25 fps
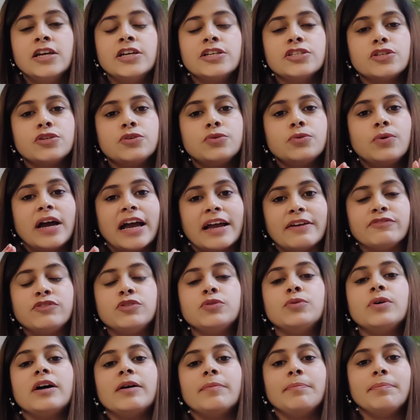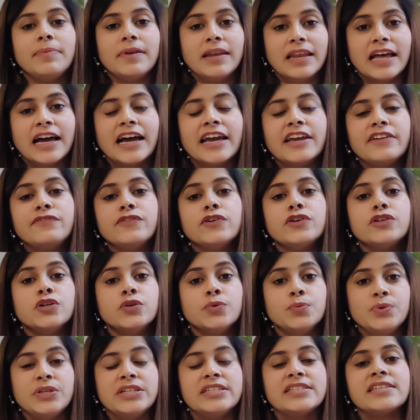So you have to apply for
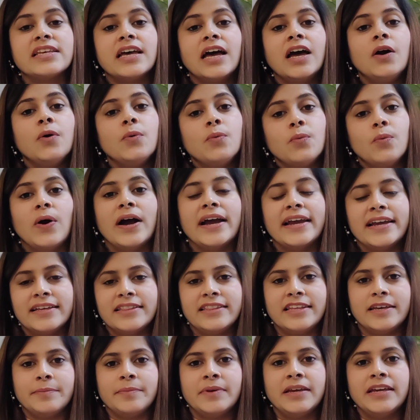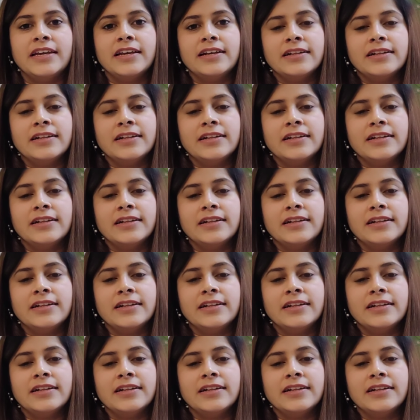your visa via them.